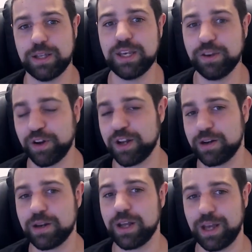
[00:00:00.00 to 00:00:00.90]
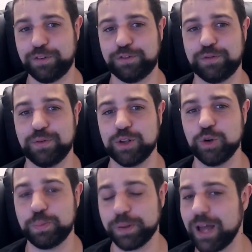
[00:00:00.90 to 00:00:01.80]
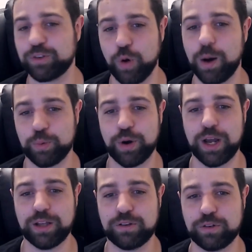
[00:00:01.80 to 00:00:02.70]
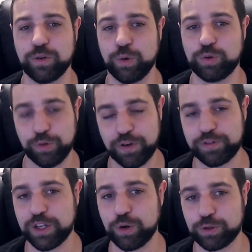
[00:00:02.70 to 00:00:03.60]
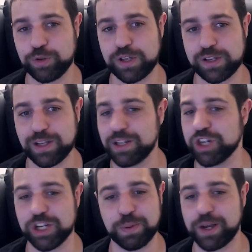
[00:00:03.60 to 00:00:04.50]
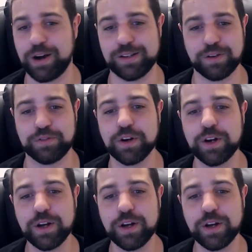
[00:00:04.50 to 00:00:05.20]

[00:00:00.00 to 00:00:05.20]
even if you plan to upgrade to 2.15 or 2.16, just because